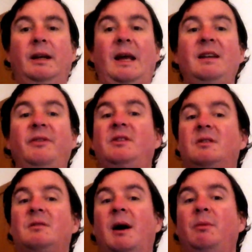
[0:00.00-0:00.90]
And any
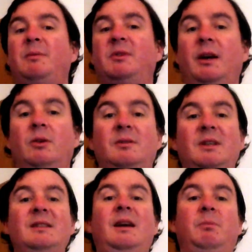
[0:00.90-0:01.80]
visitor to my website who
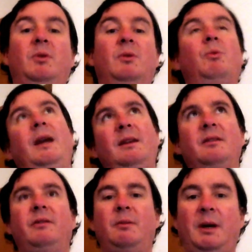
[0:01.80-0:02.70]
didn't get bored of
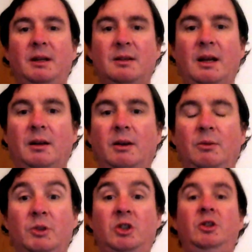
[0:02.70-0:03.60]
waiting for the page to
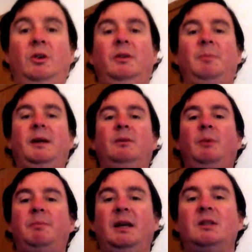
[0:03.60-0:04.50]
download was shocked by the
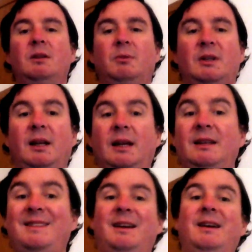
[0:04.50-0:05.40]
webpage that was
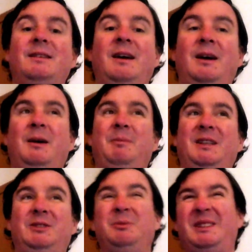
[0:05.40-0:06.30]
clearly designed
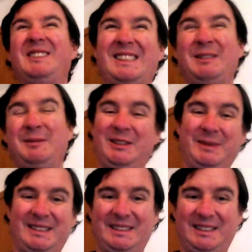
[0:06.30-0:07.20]
by somebody who got a little bit
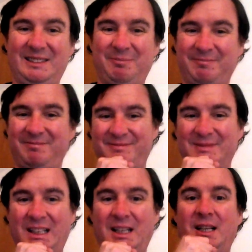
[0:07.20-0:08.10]
too excited.
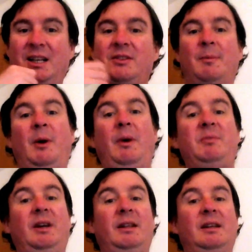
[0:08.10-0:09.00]
So my
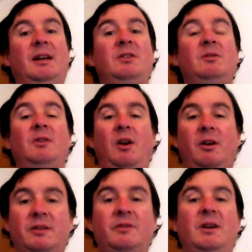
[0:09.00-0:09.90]
website that I used a
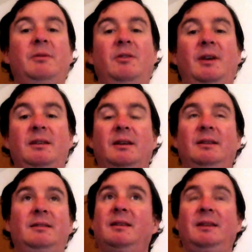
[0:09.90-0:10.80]
lot of time
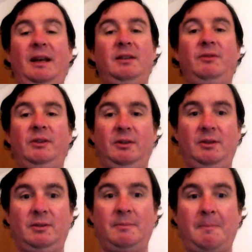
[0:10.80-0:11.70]
creating didn't get any visitors.